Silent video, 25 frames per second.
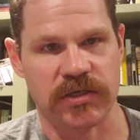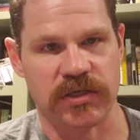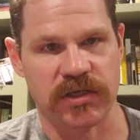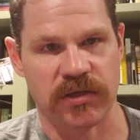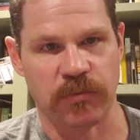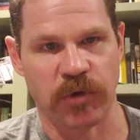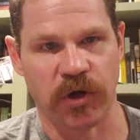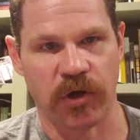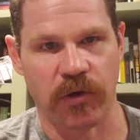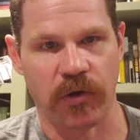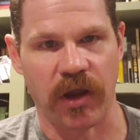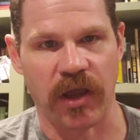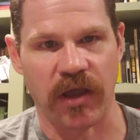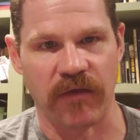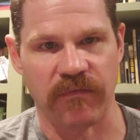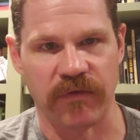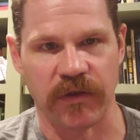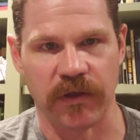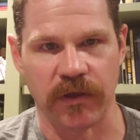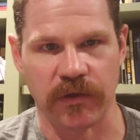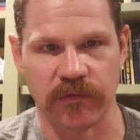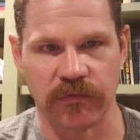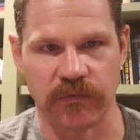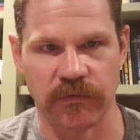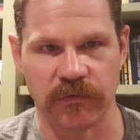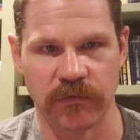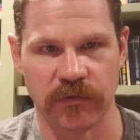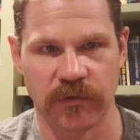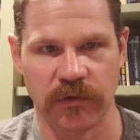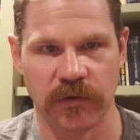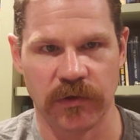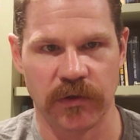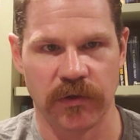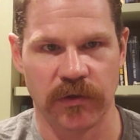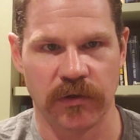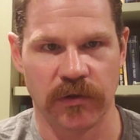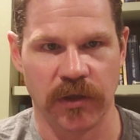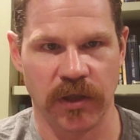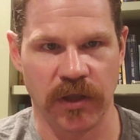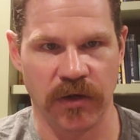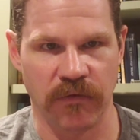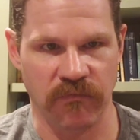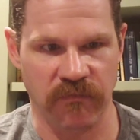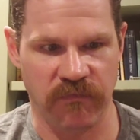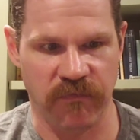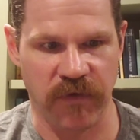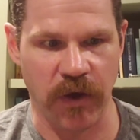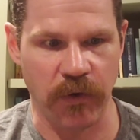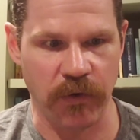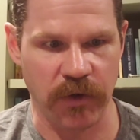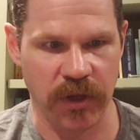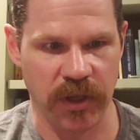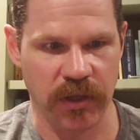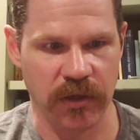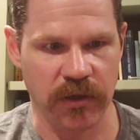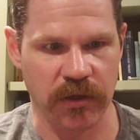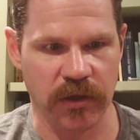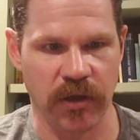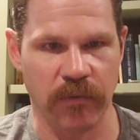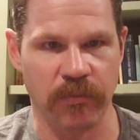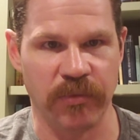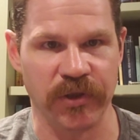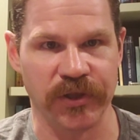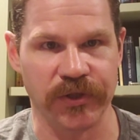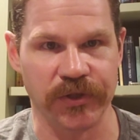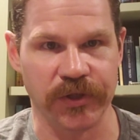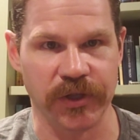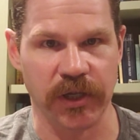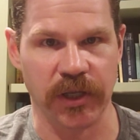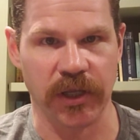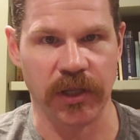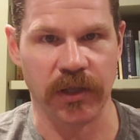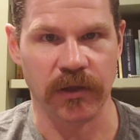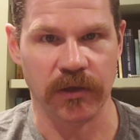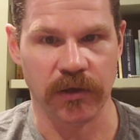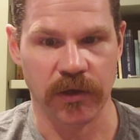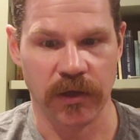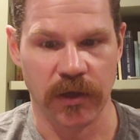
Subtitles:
demographics and voting ability